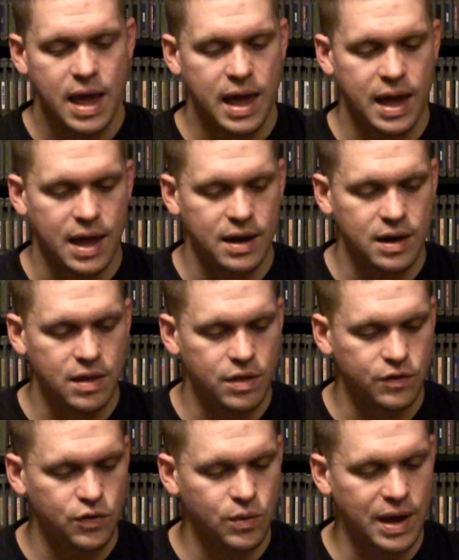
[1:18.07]
And
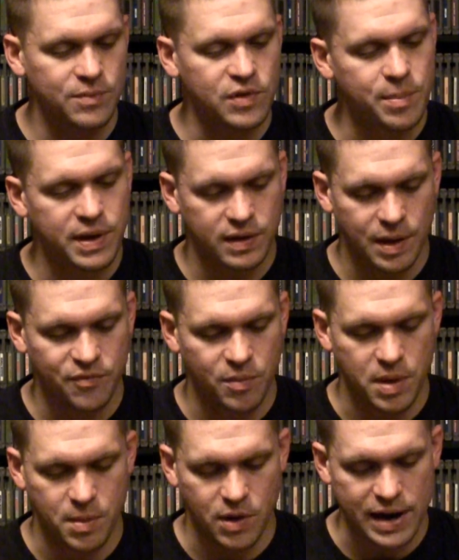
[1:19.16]
the two games I picked up
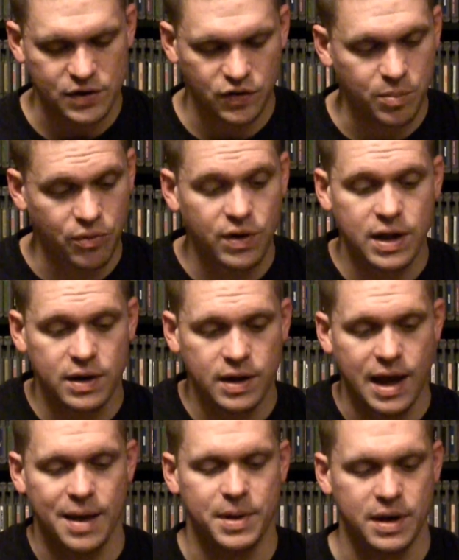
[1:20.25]
from him are actually pretty
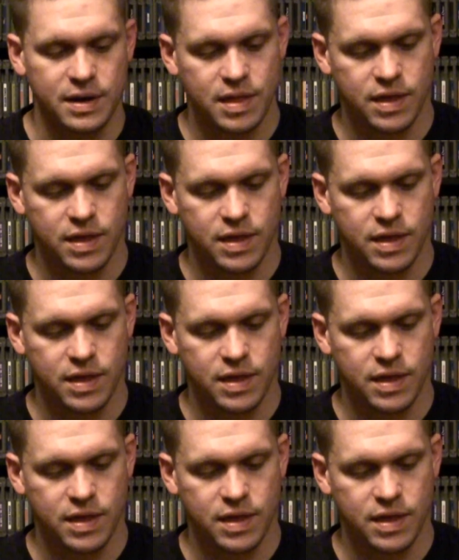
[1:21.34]
uncommon.